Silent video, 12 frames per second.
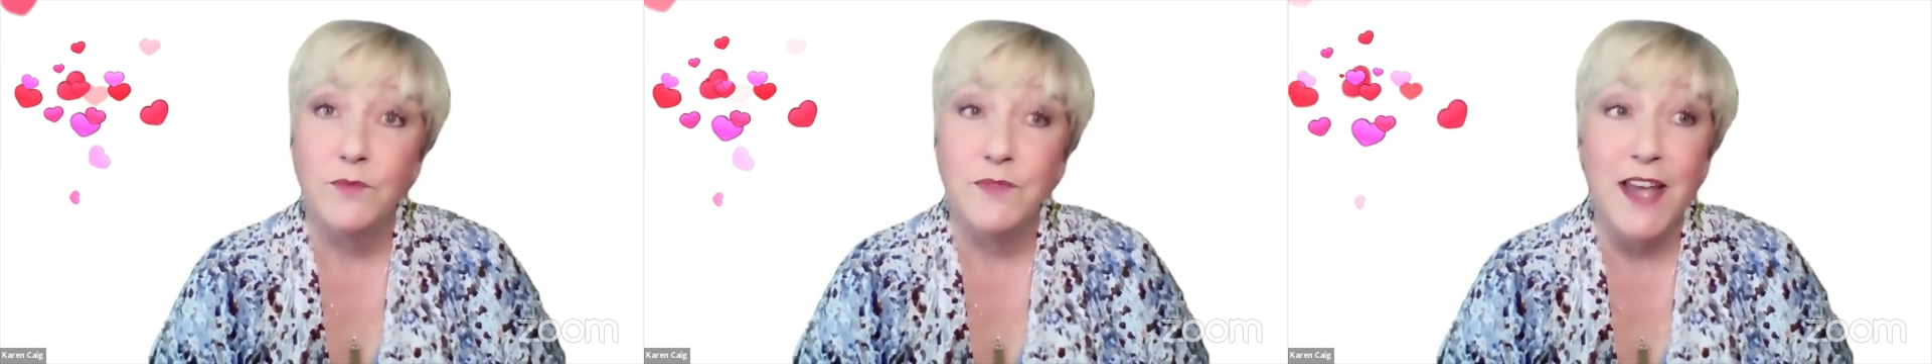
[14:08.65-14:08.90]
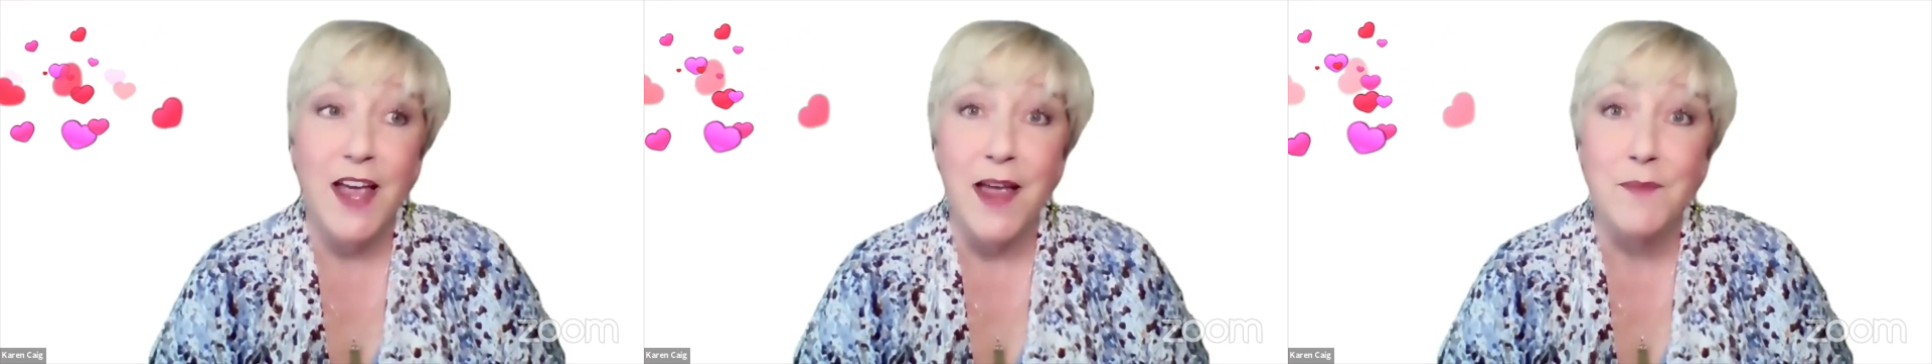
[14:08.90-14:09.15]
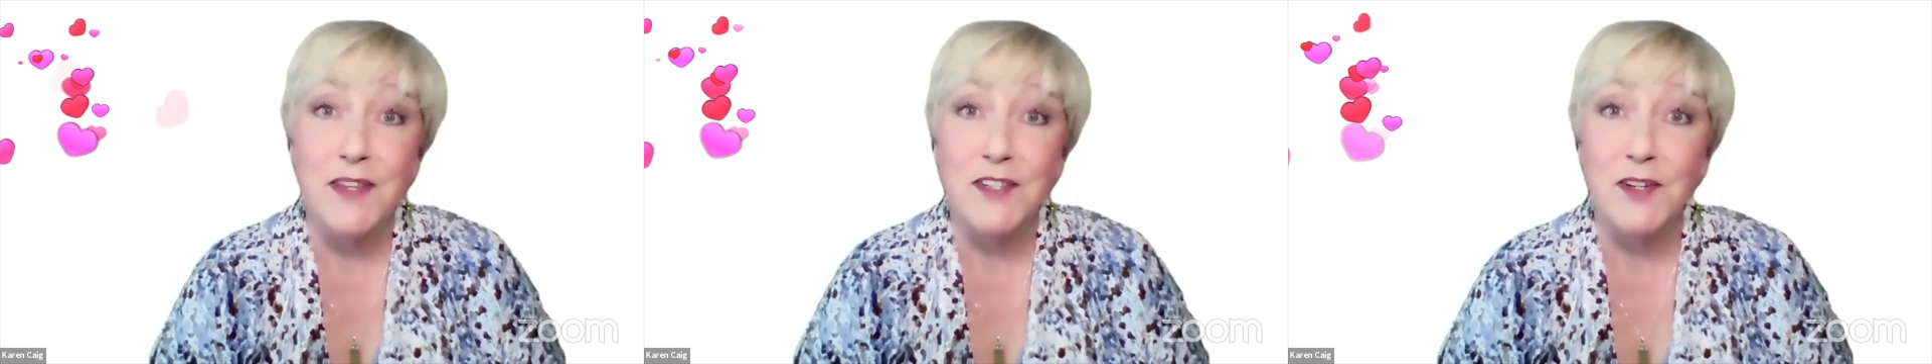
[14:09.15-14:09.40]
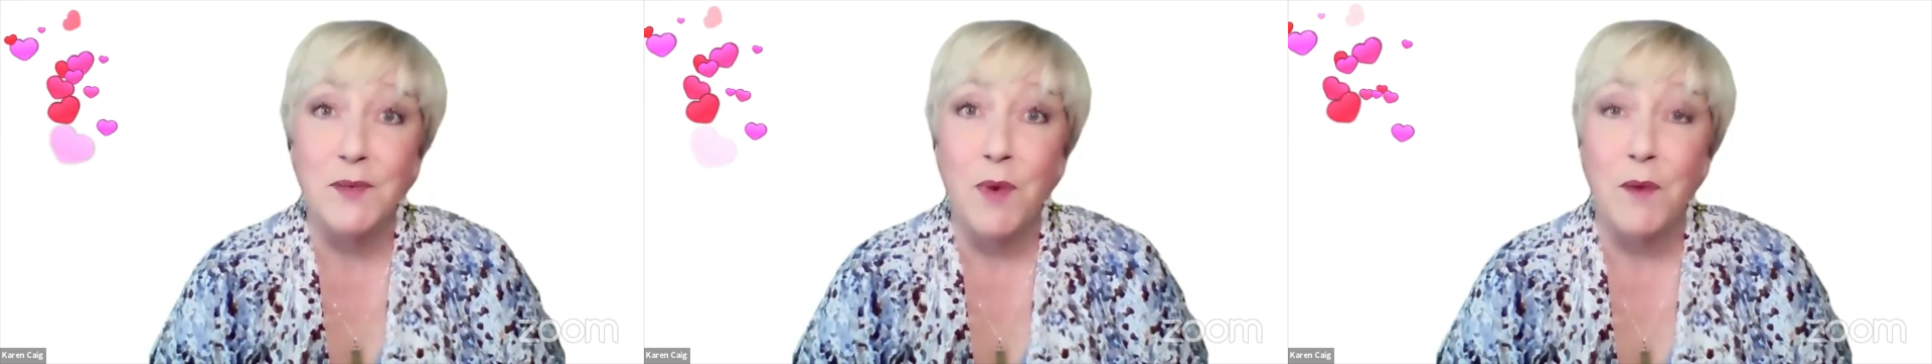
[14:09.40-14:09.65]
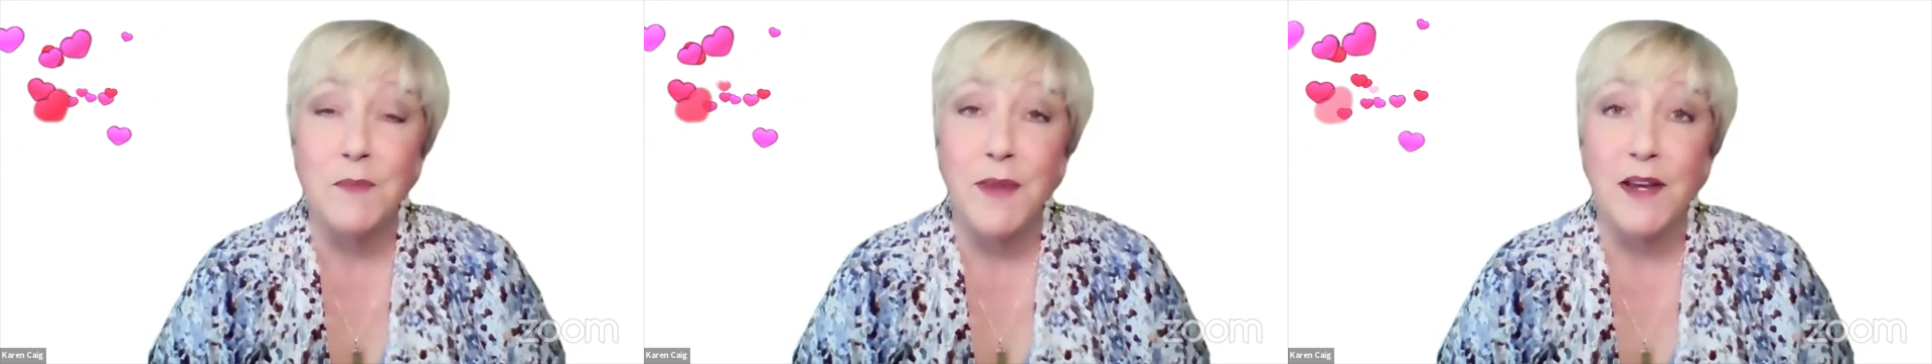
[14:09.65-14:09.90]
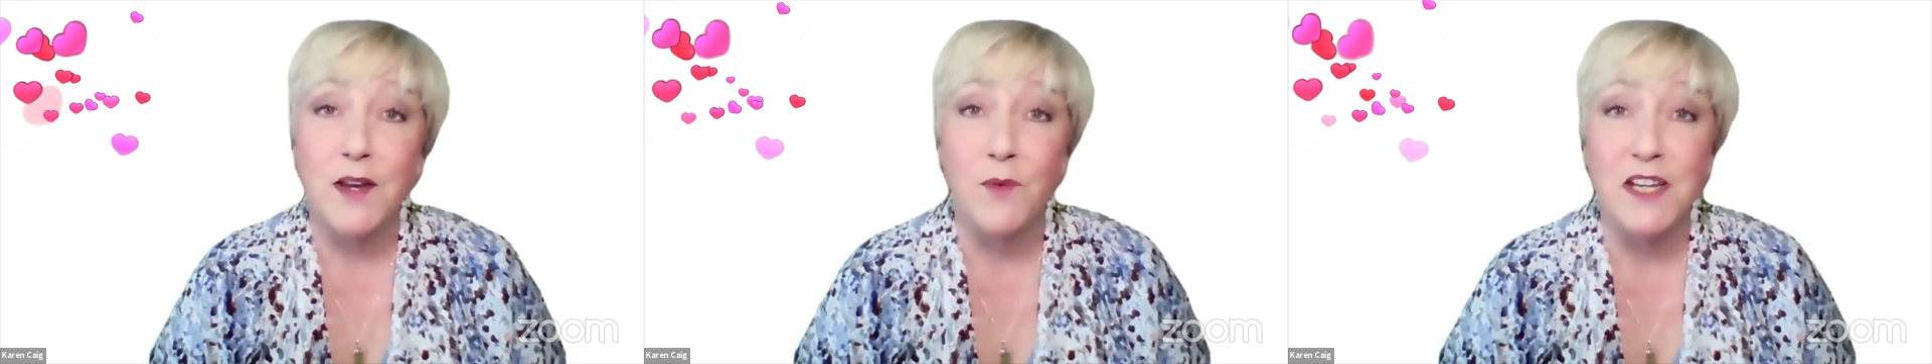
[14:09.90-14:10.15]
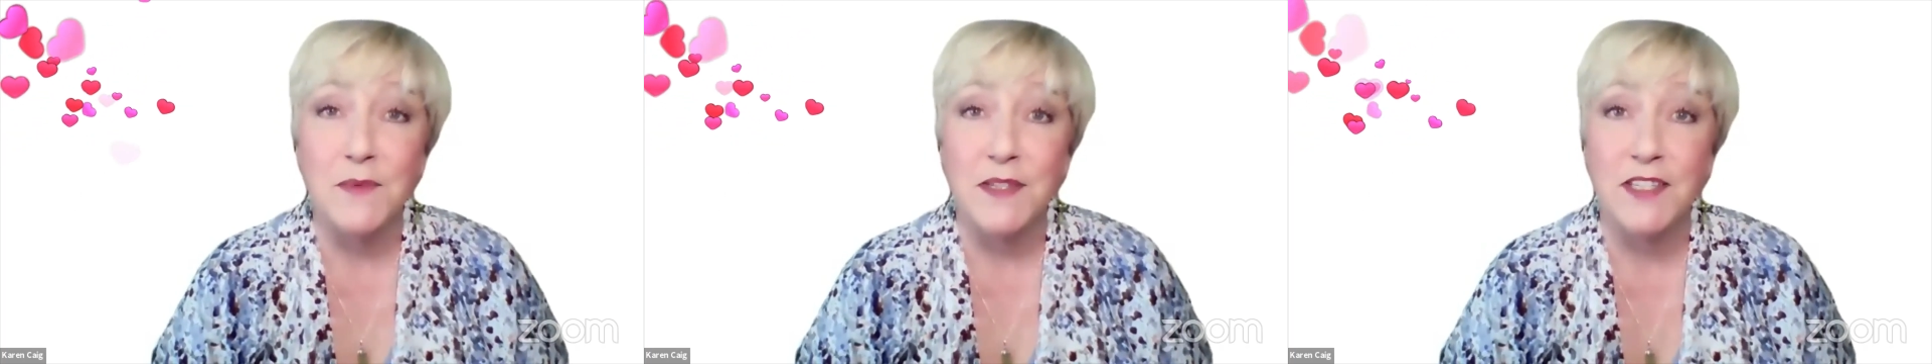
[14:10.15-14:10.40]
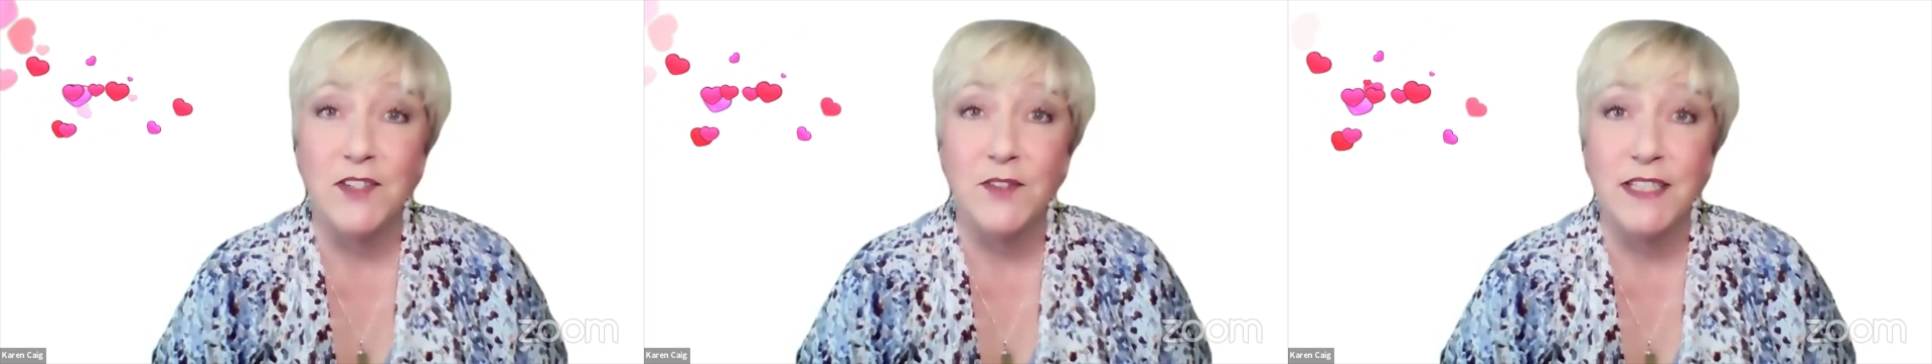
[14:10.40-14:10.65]
time that you can probably make
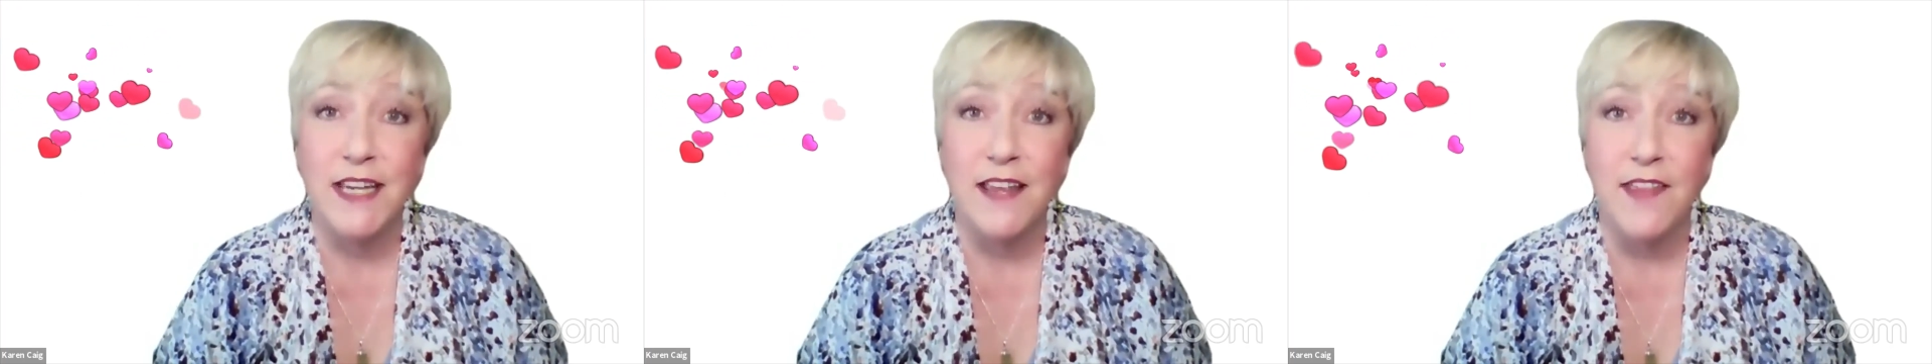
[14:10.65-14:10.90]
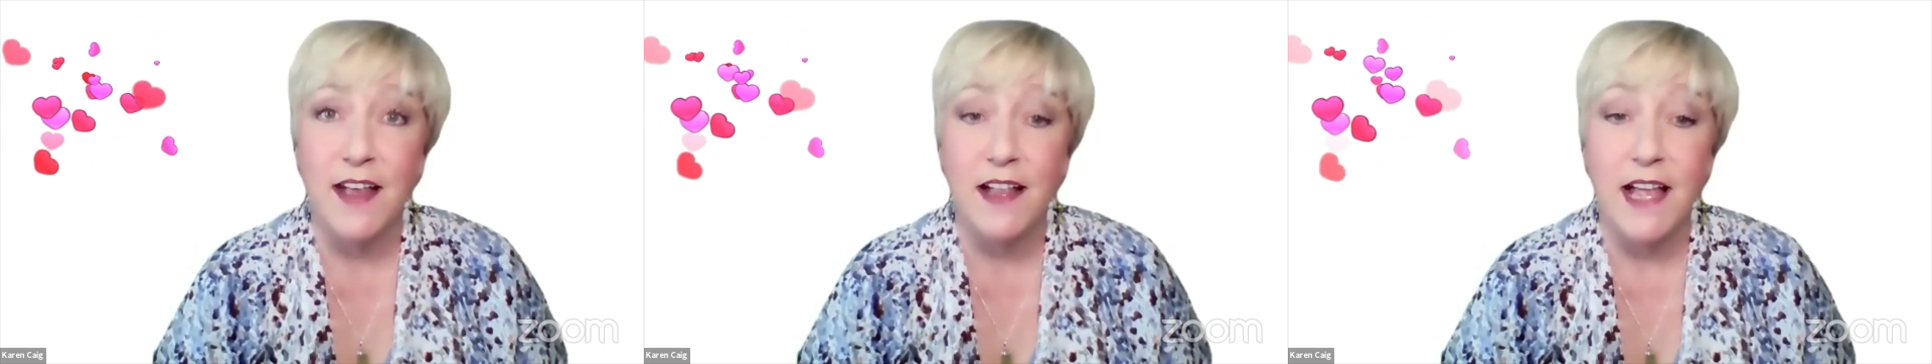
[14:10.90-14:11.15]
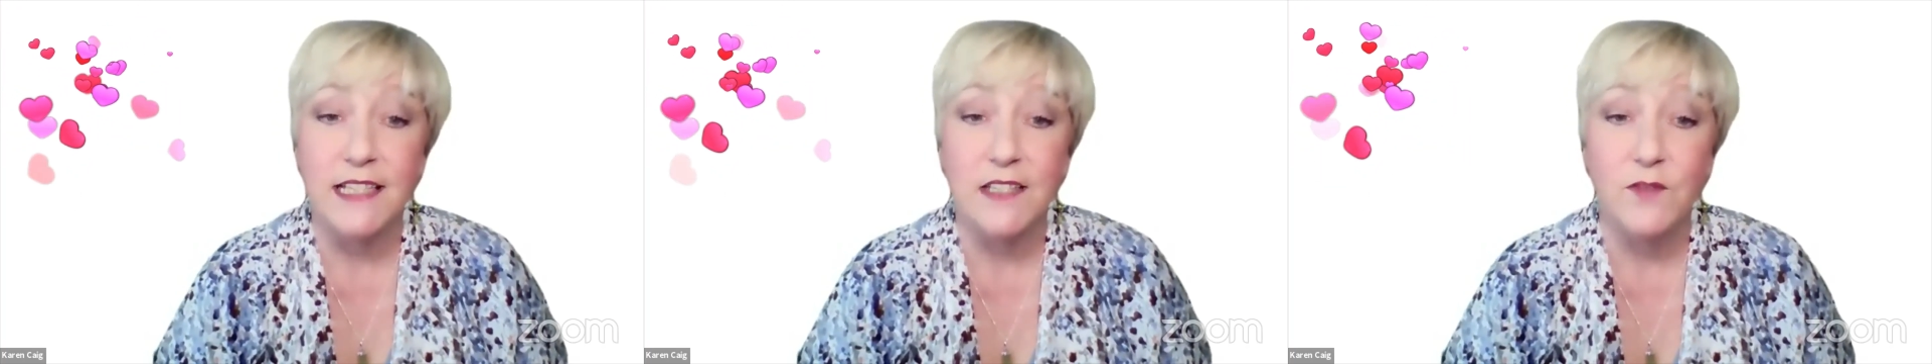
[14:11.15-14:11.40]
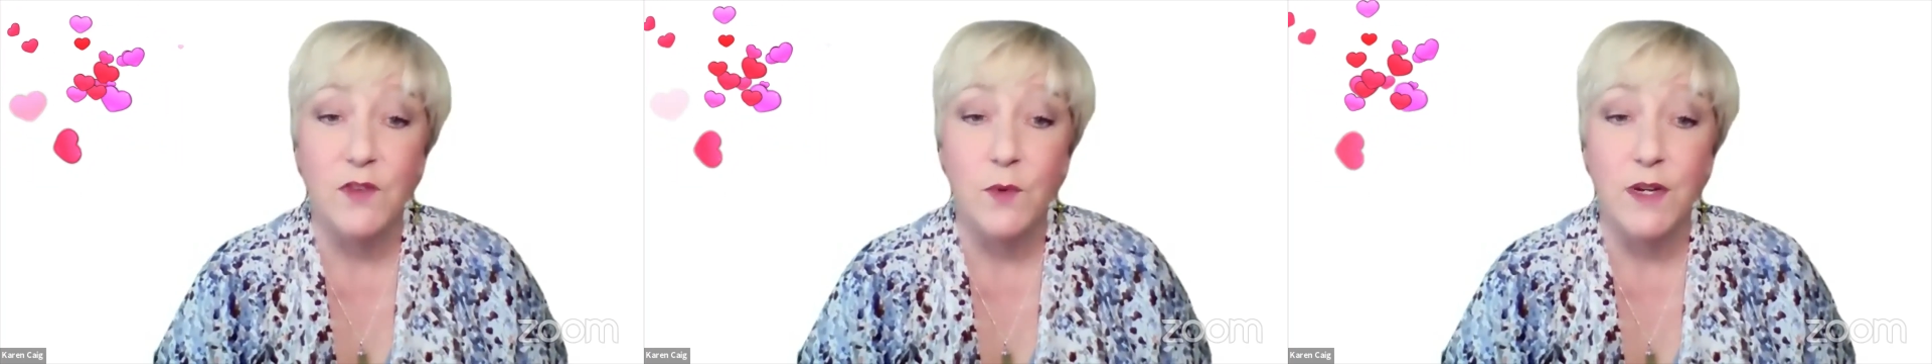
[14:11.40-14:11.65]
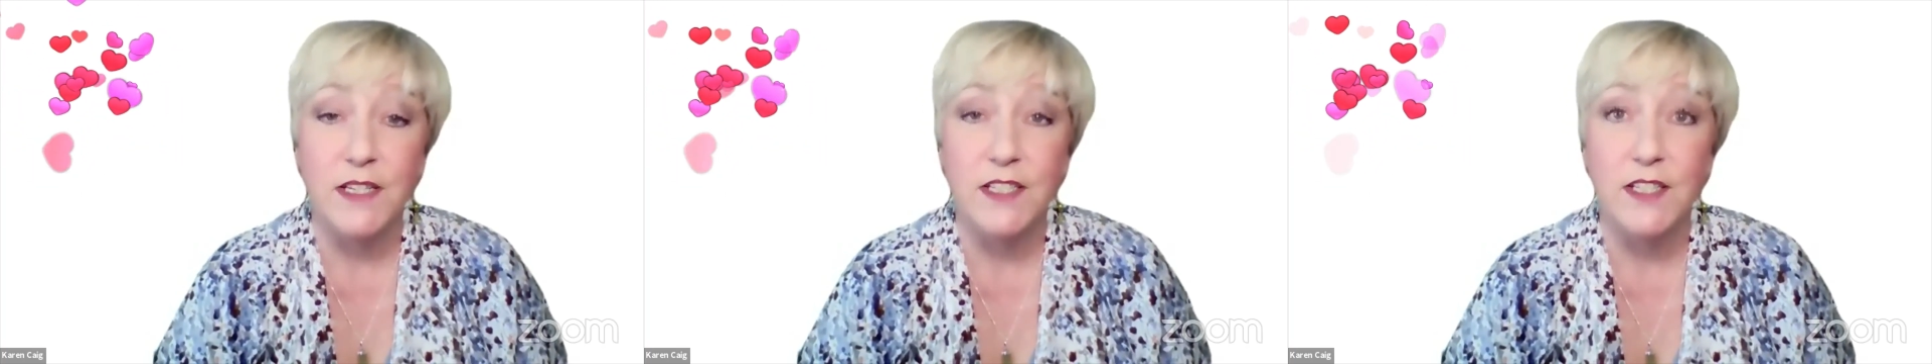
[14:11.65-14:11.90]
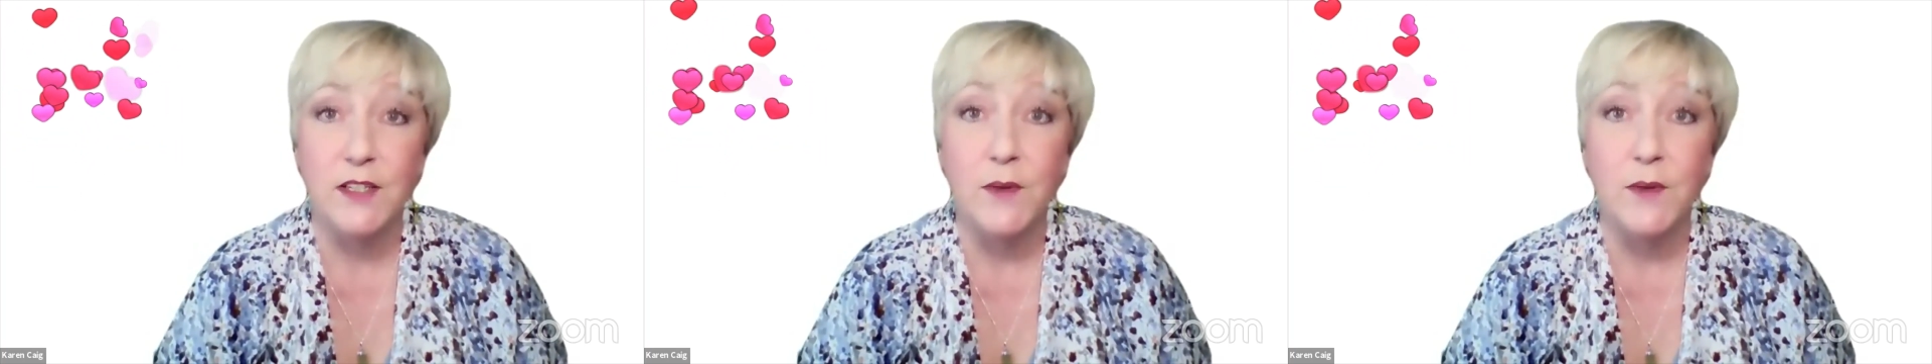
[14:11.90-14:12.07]
arrangements to attend that class if you wanted to.